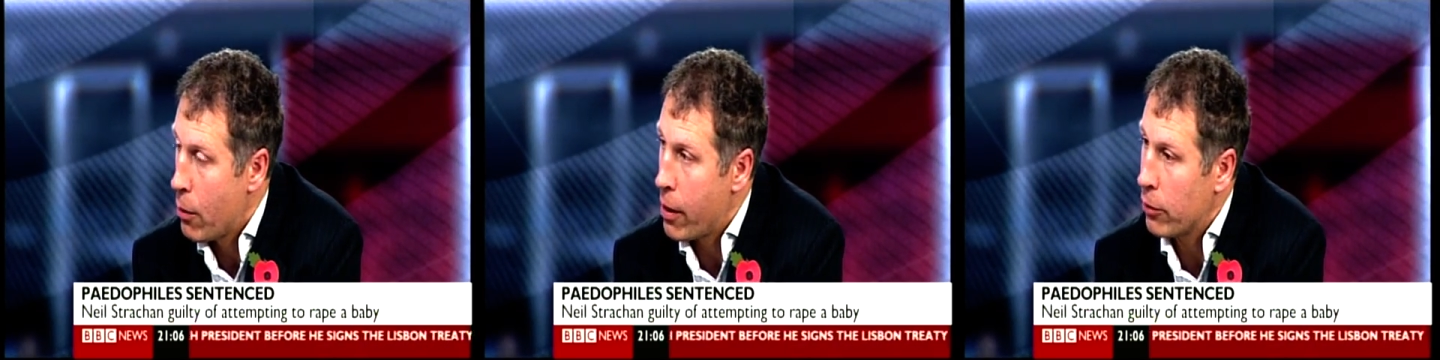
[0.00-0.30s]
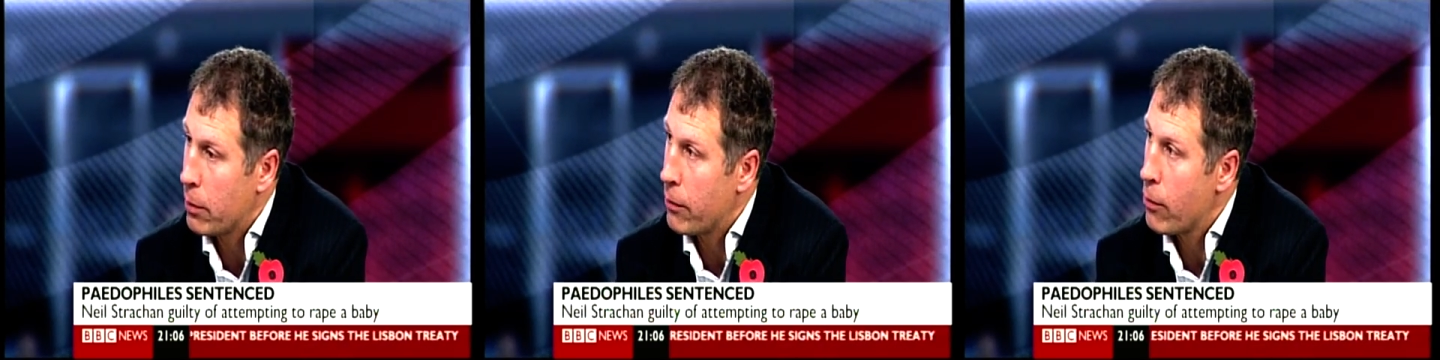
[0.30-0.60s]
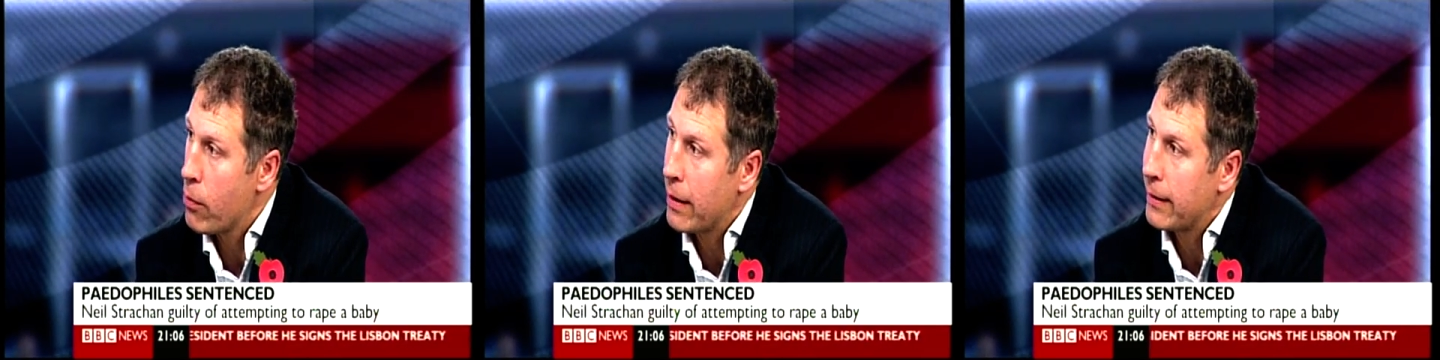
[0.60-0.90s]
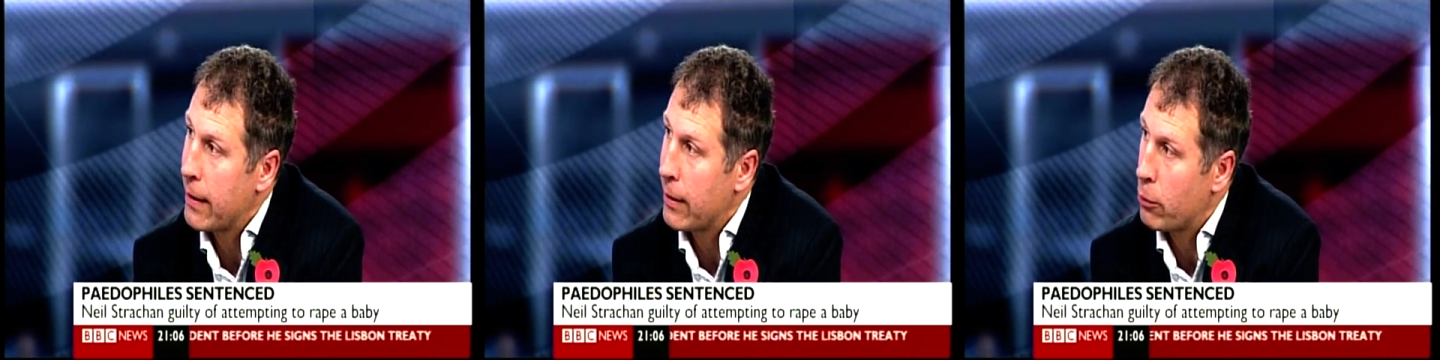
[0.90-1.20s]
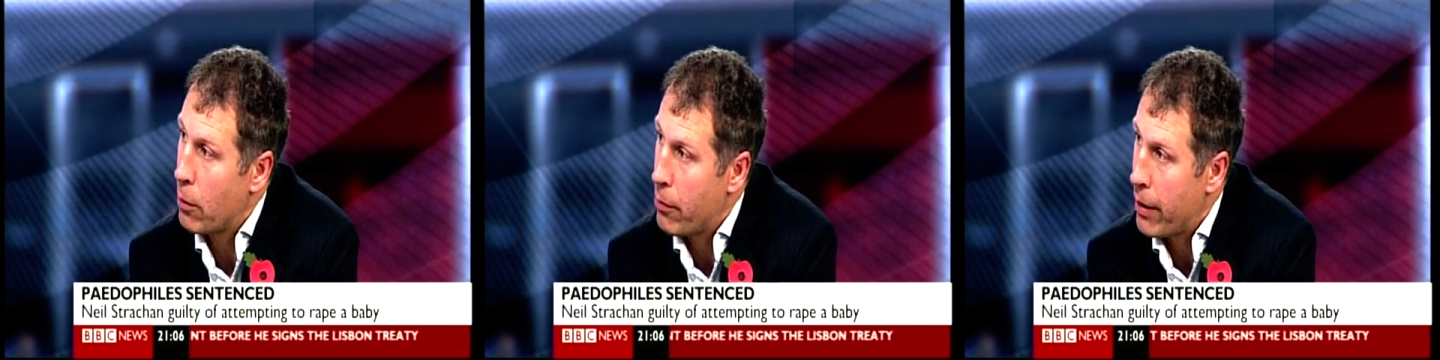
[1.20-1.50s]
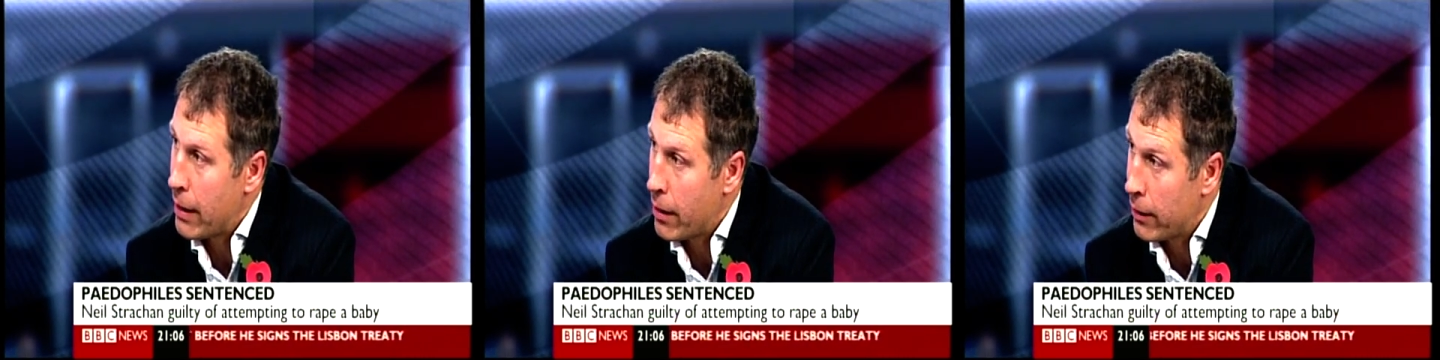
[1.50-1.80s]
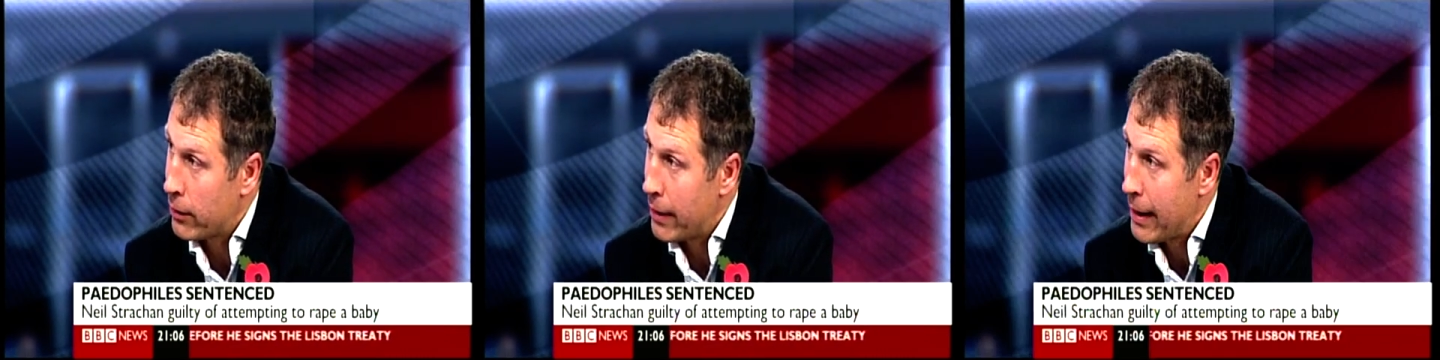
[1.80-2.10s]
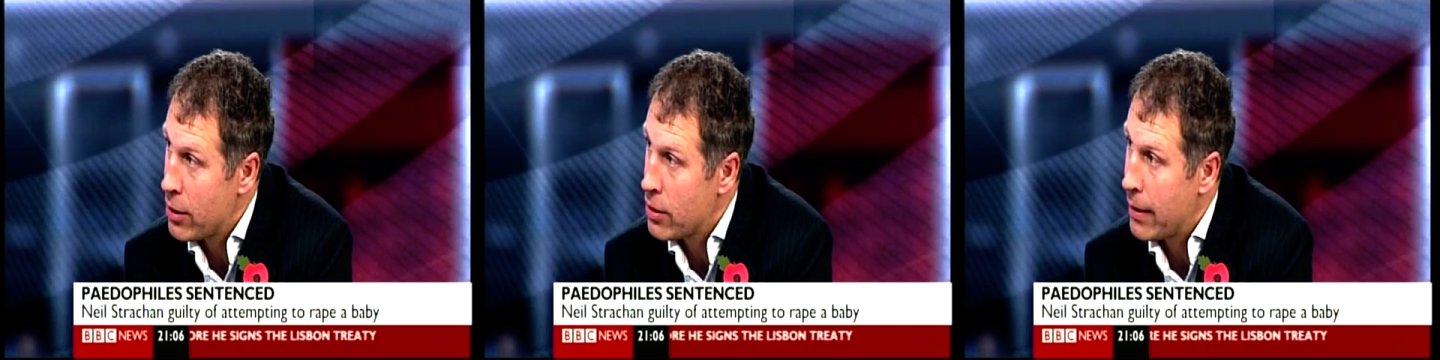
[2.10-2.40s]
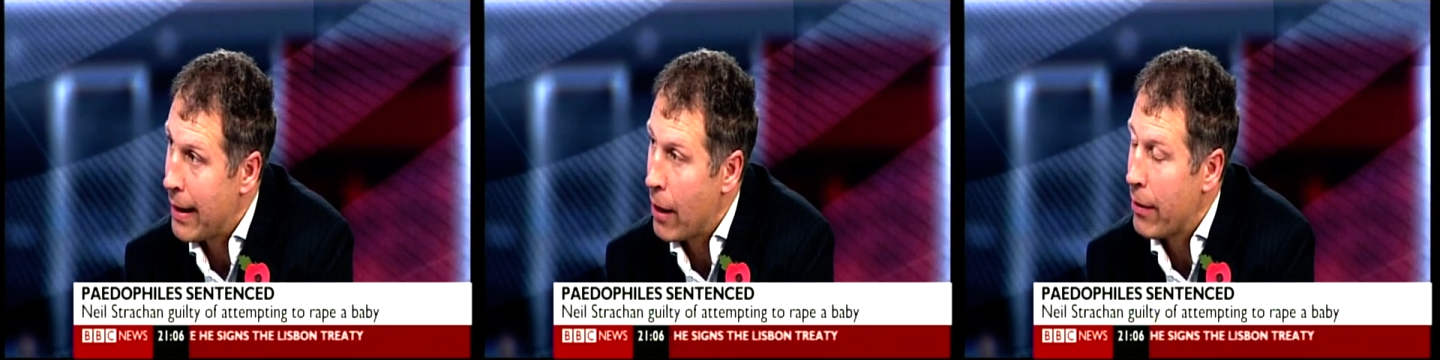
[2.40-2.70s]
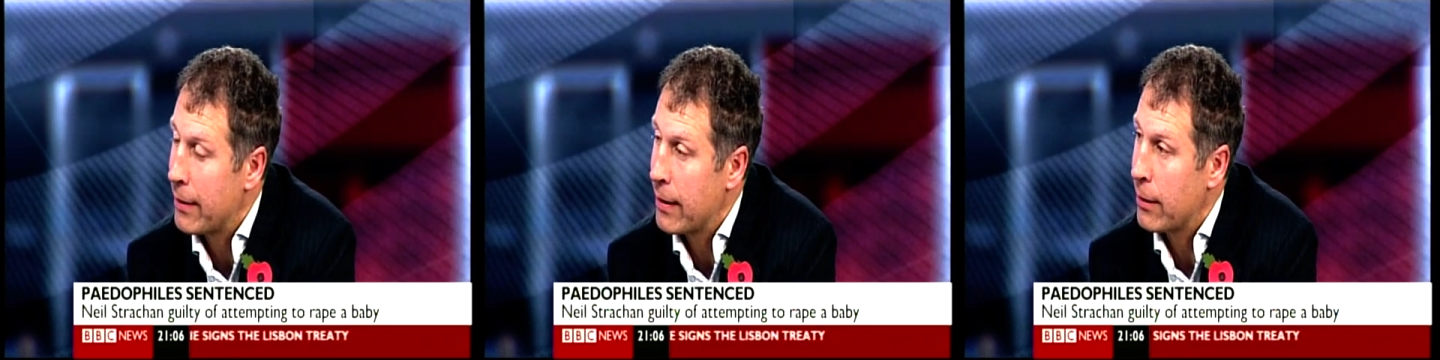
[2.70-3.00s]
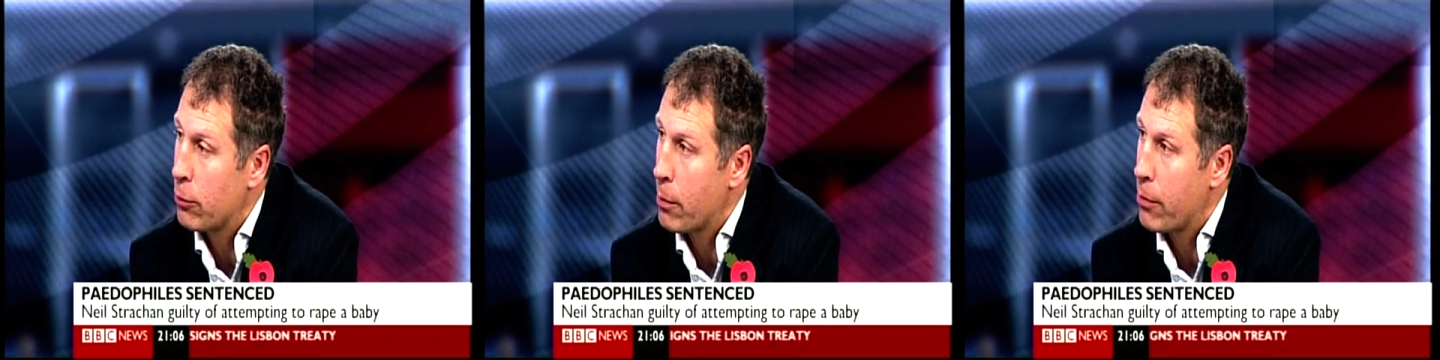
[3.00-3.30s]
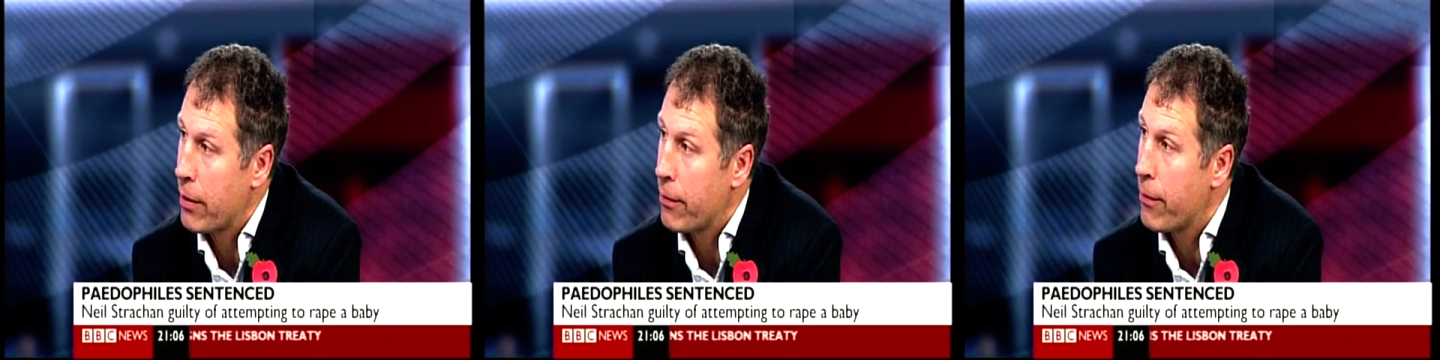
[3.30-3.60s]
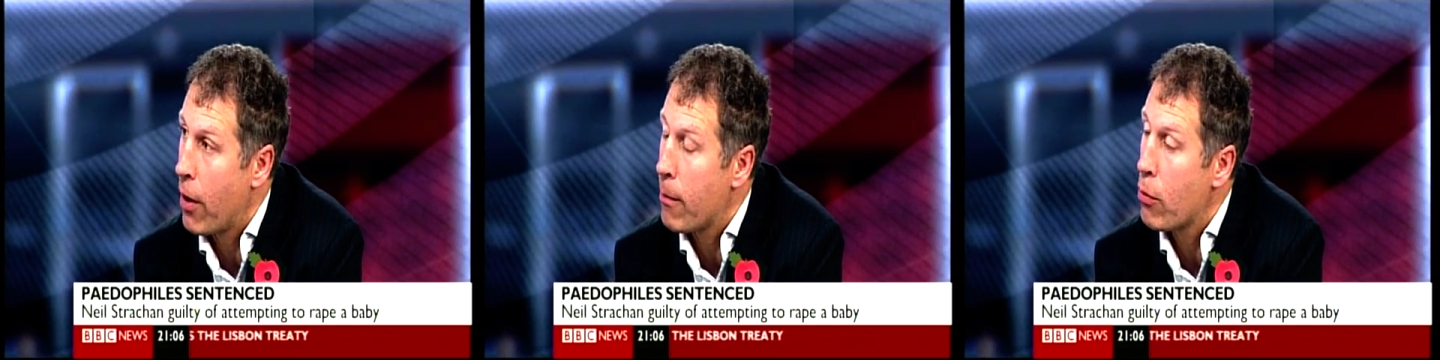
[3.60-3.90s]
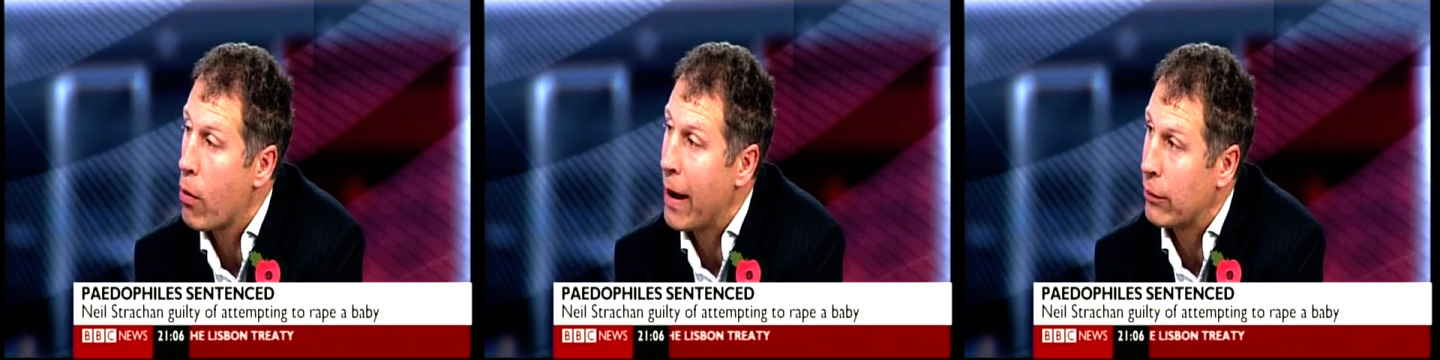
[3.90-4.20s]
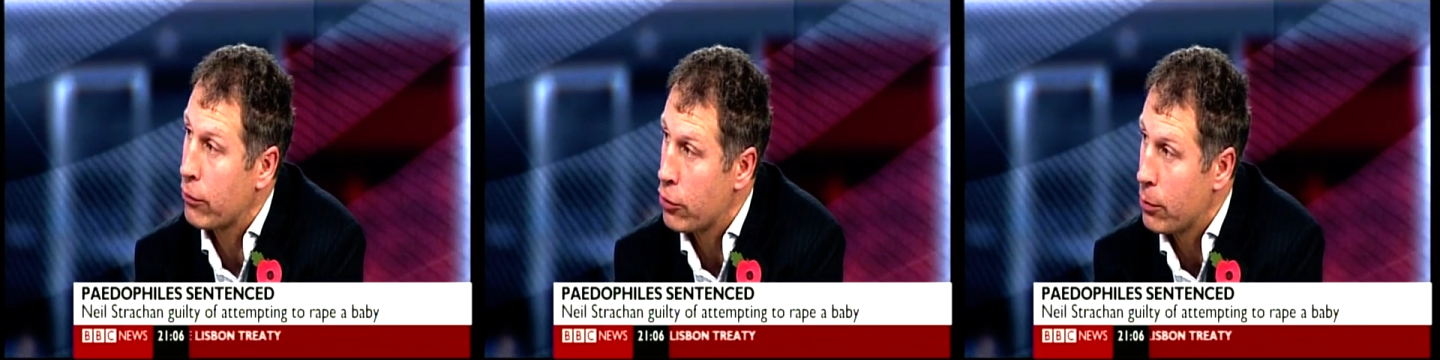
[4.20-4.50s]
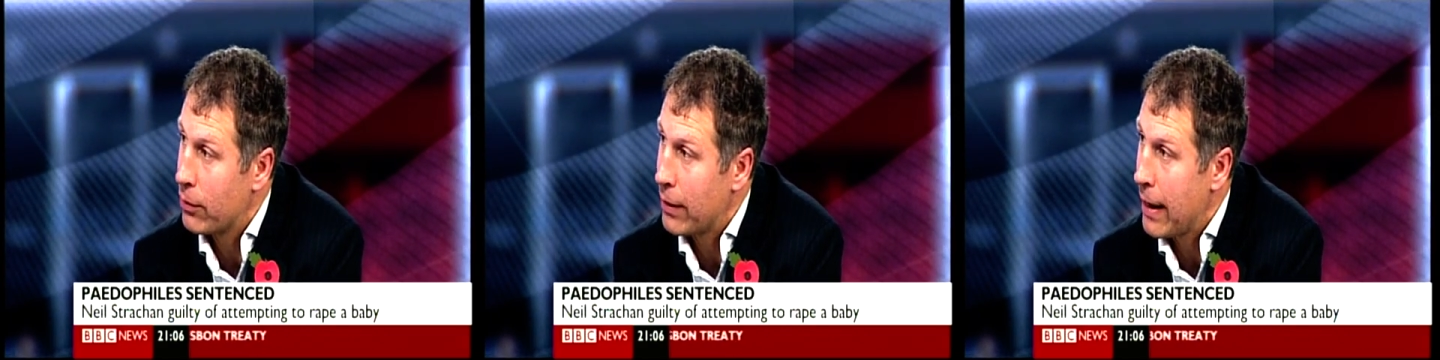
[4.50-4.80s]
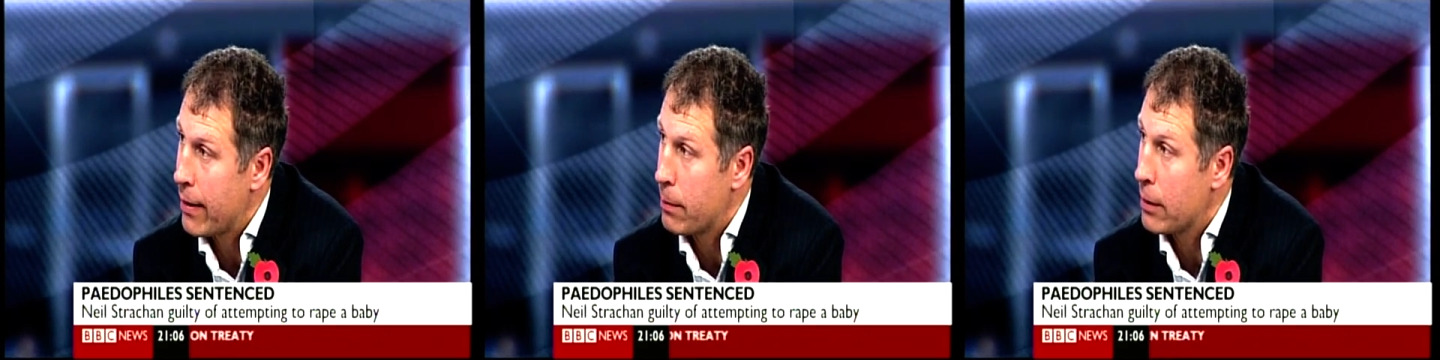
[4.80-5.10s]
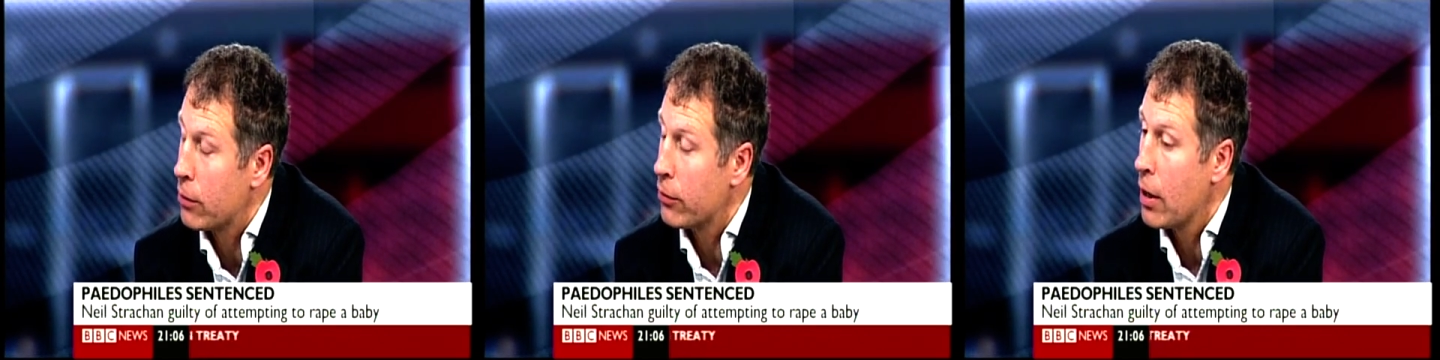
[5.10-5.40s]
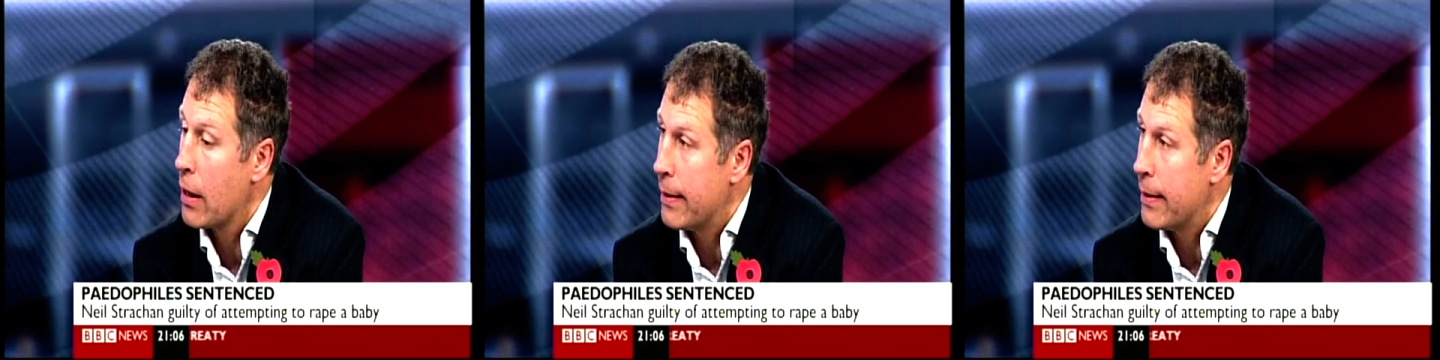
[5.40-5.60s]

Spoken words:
Whereas before they tended to operate in isolation, now they're tending to operate far more as groups together, because